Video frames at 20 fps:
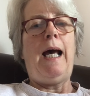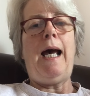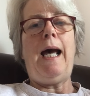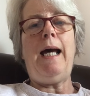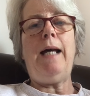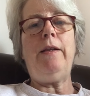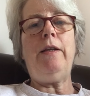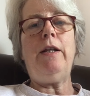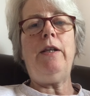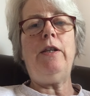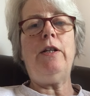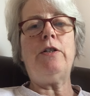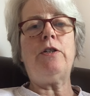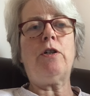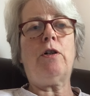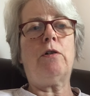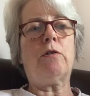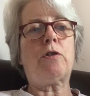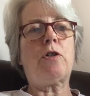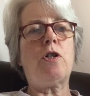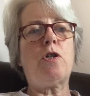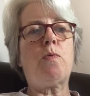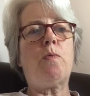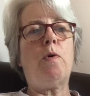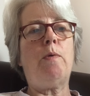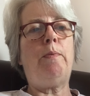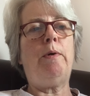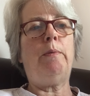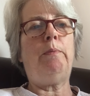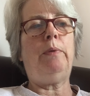Anne and the doctors
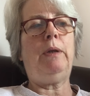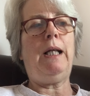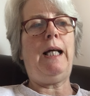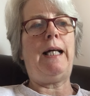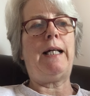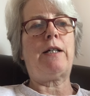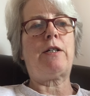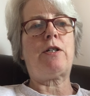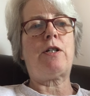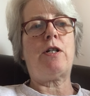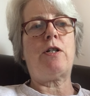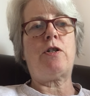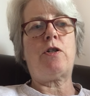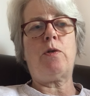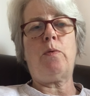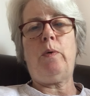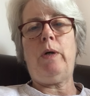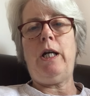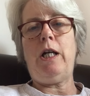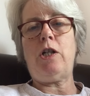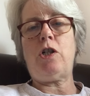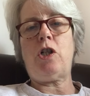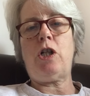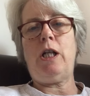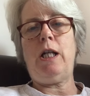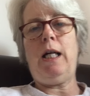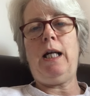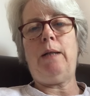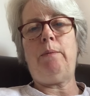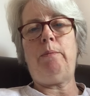were perplexed as to where
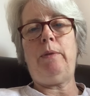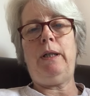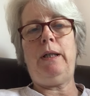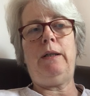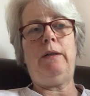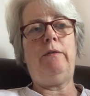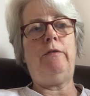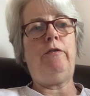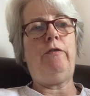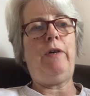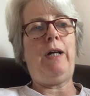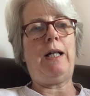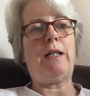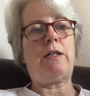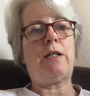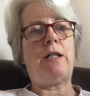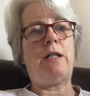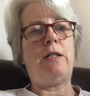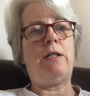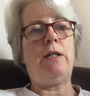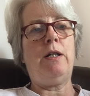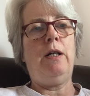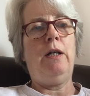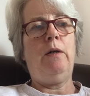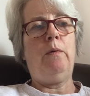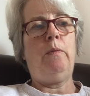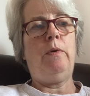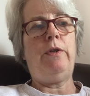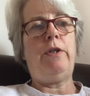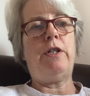she had been infected
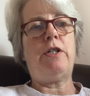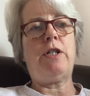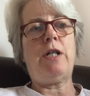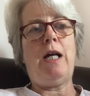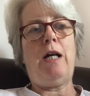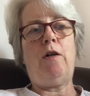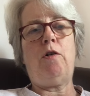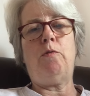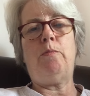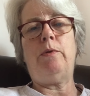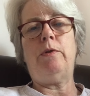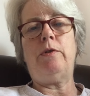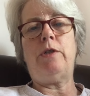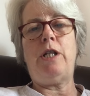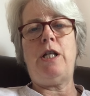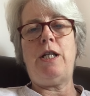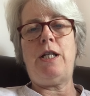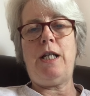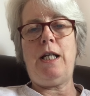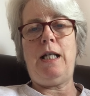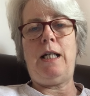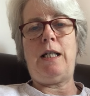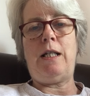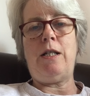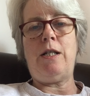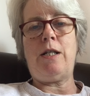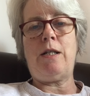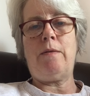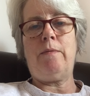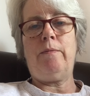with the terrible
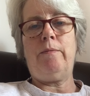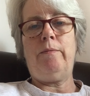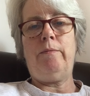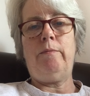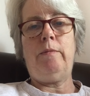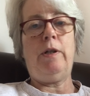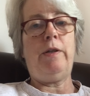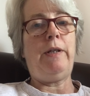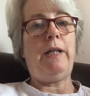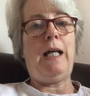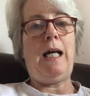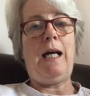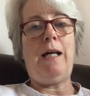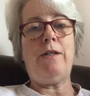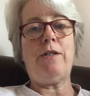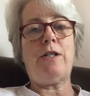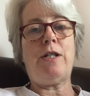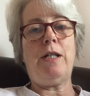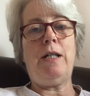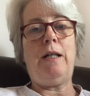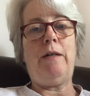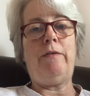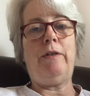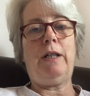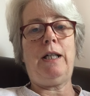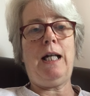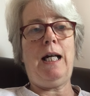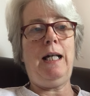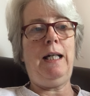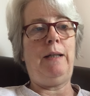disease, but the answer never
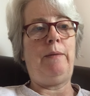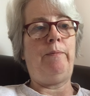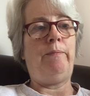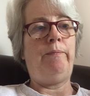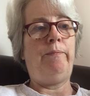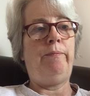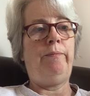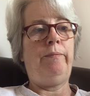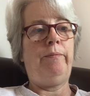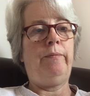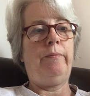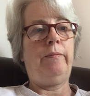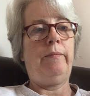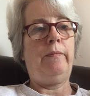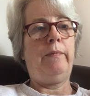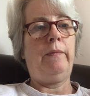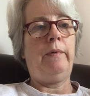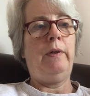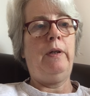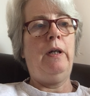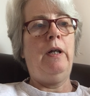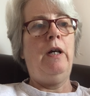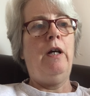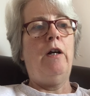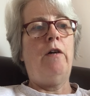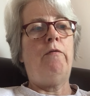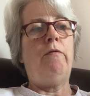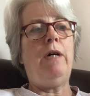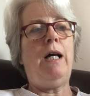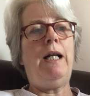came.
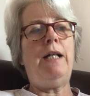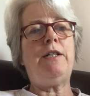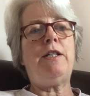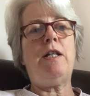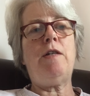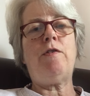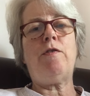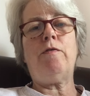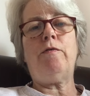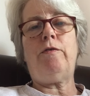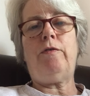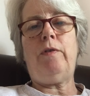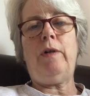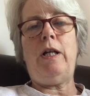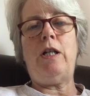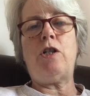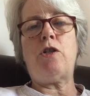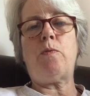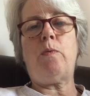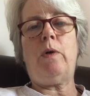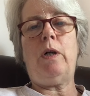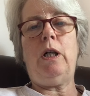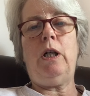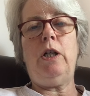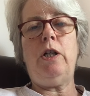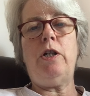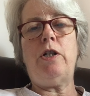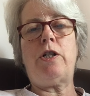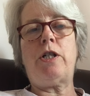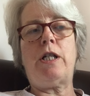Relatives and friends were
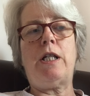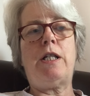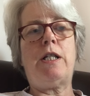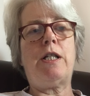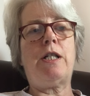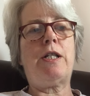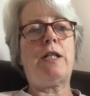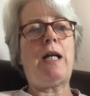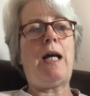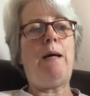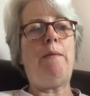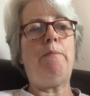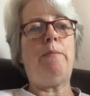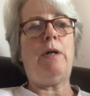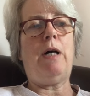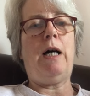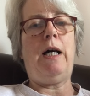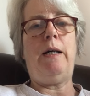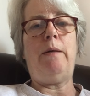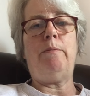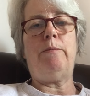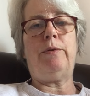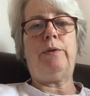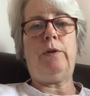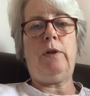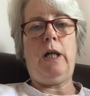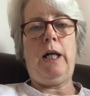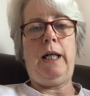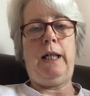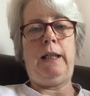alerted to stand by and
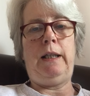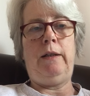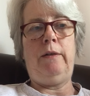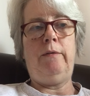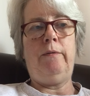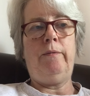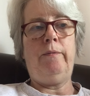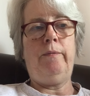pray.